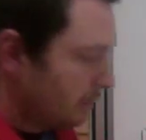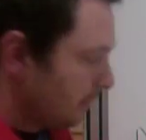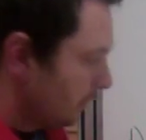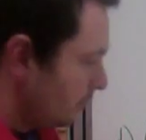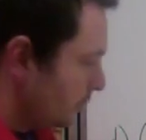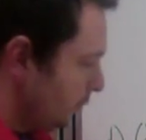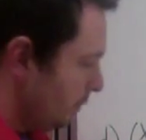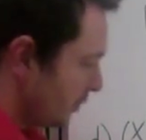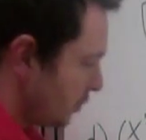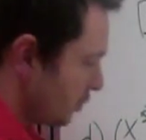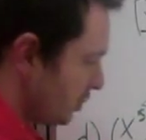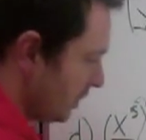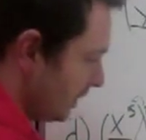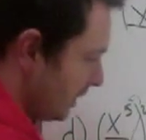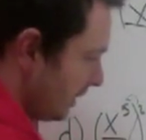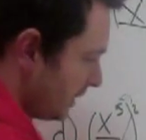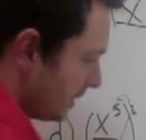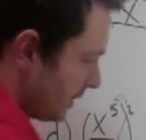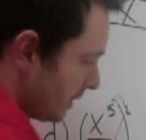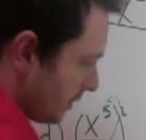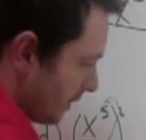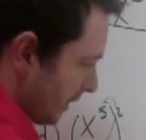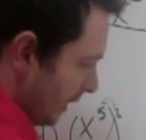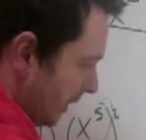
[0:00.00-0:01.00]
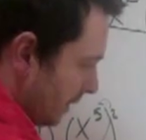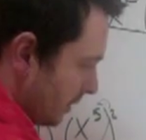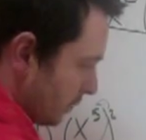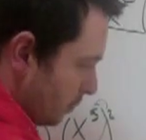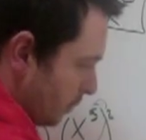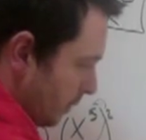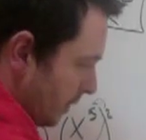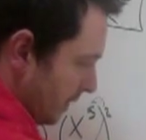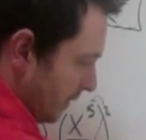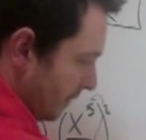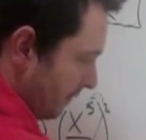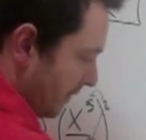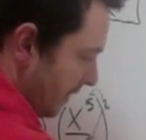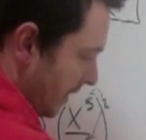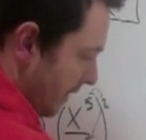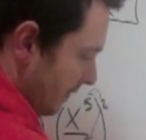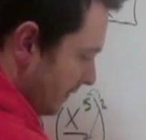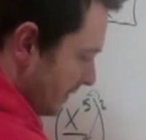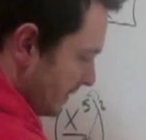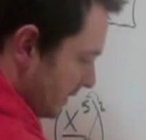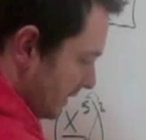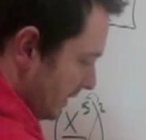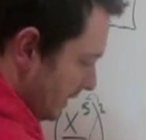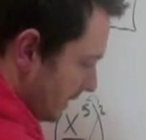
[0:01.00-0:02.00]
which is, okay, because 1 5
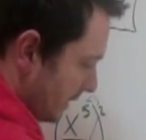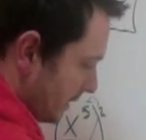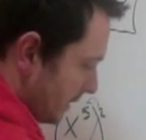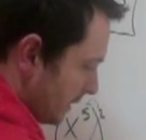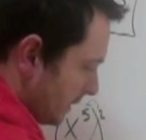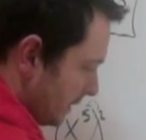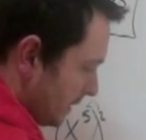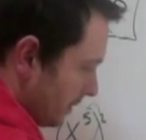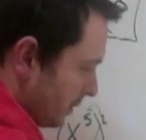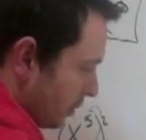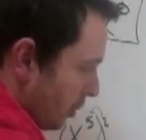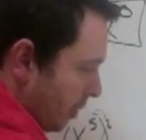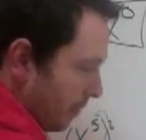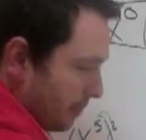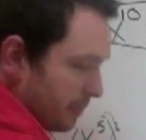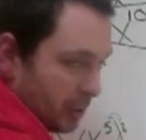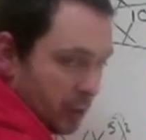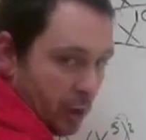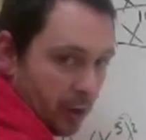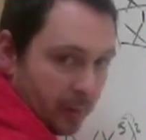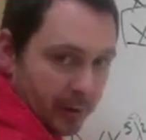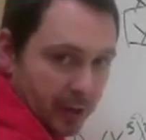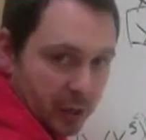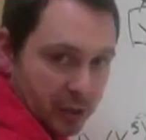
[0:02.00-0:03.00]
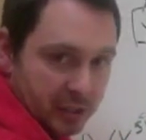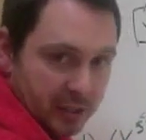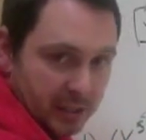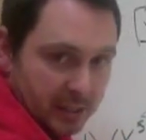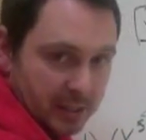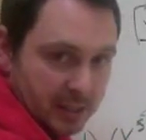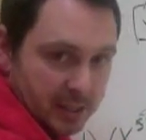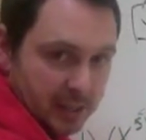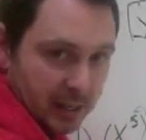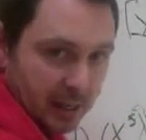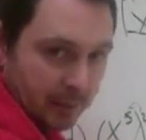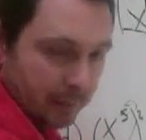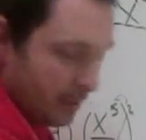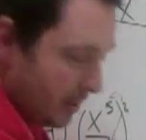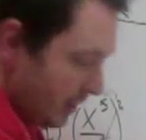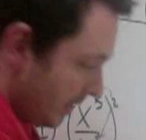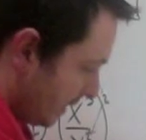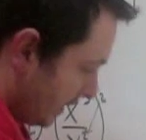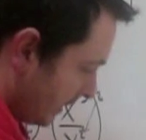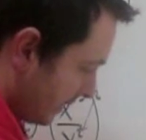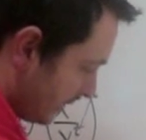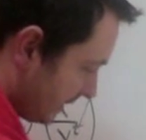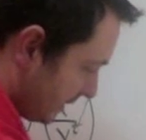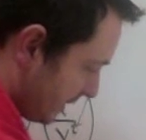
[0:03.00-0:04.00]
is 6, common denominator stays the same.
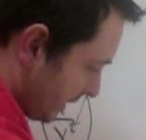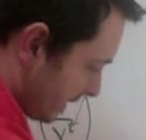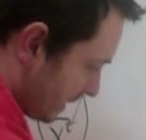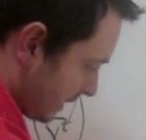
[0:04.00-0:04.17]
6